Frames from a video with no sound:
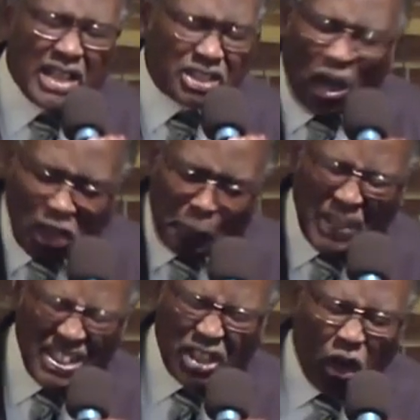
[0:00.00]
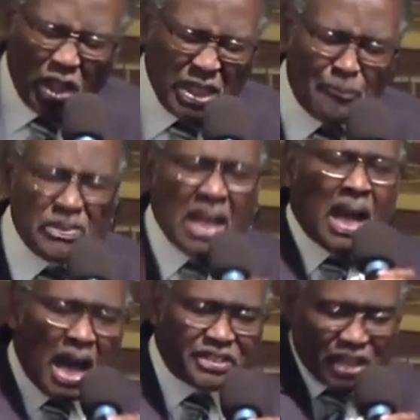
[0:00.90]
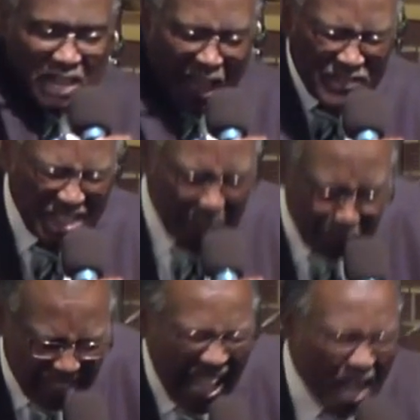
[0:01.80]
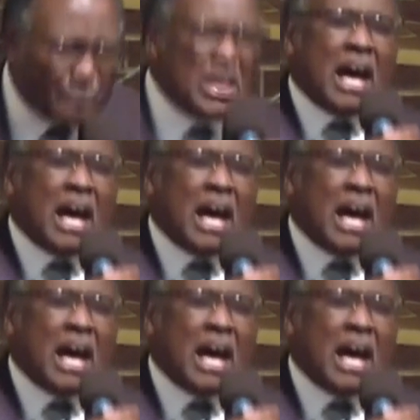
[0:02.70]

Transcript: and call upon the Lord until heaven come down,